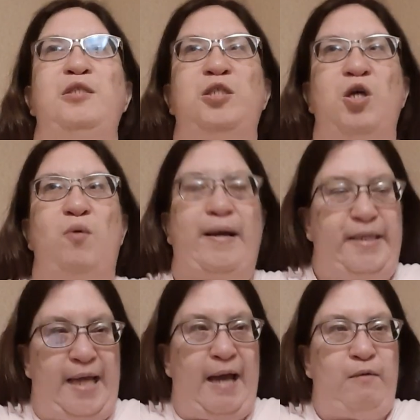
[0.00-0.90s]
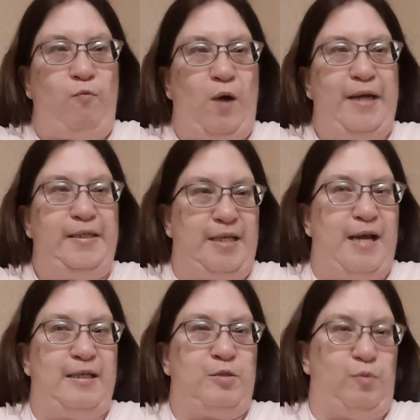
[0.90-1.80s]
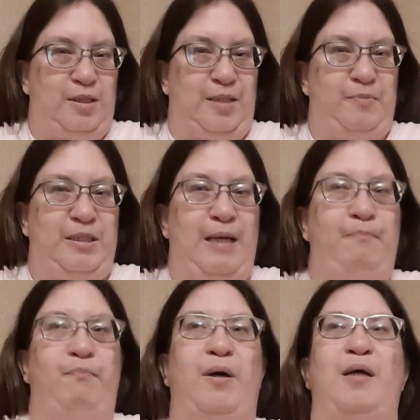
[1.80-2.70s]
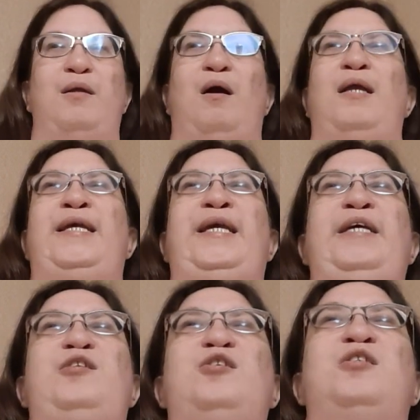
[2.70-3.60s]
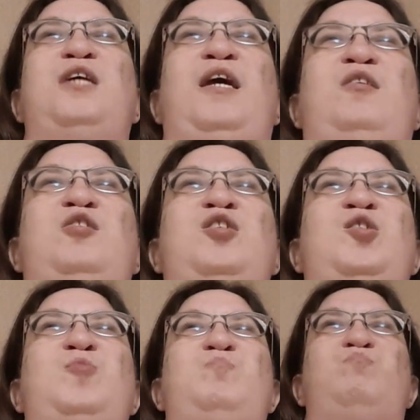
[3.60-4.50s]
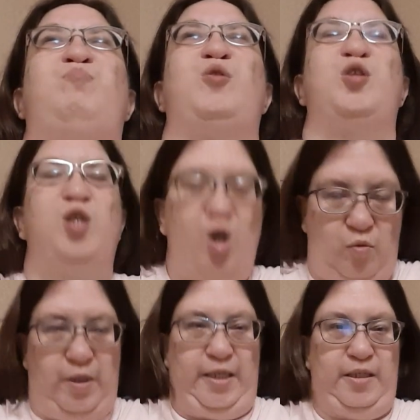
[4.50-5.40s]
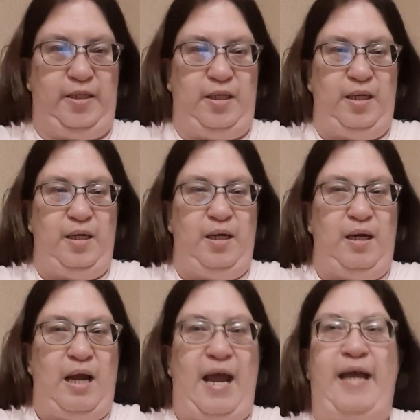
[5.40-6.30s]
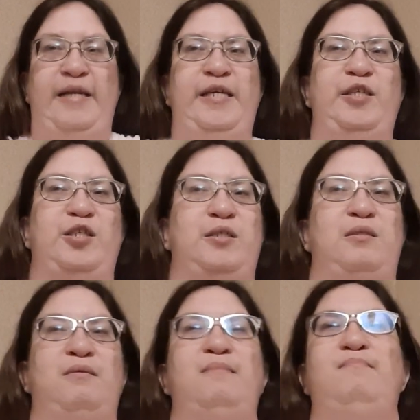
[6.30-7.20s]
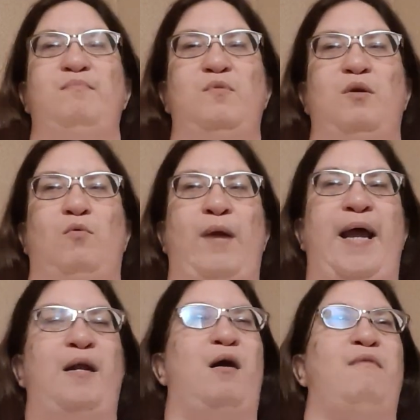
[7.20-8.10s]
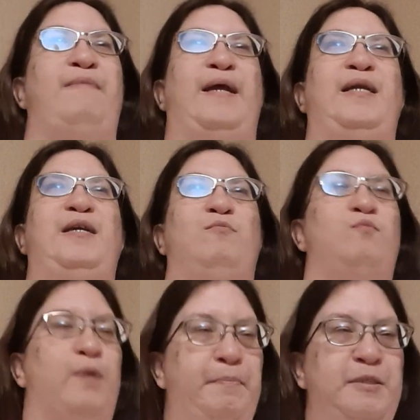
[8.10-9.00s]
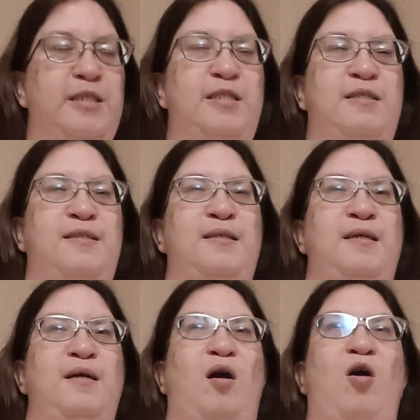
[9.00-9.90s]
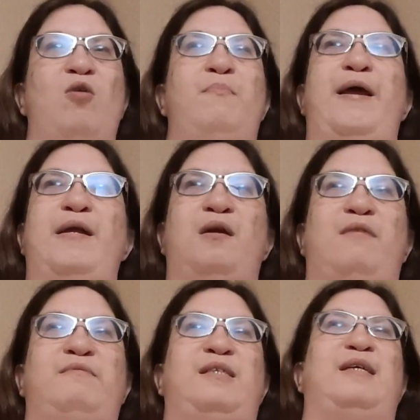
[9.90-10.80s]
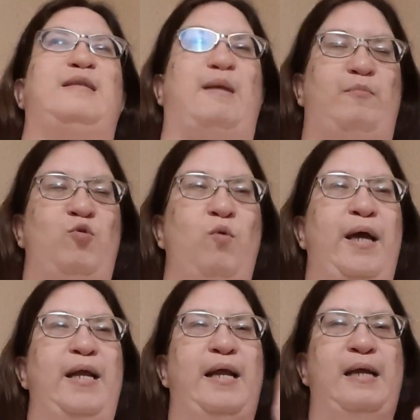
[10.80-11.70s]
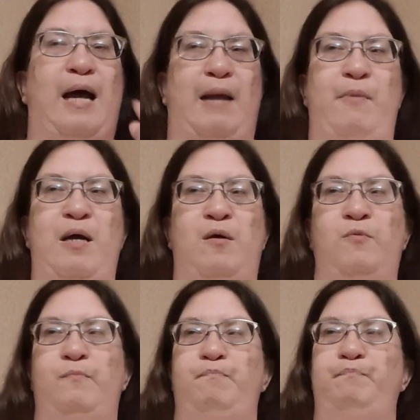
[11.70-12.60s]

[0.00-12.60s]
So I get why Des was upset, but he just exploded, and he just ran off, and he ripped his armband off, says, "I'm quitting, I'm out."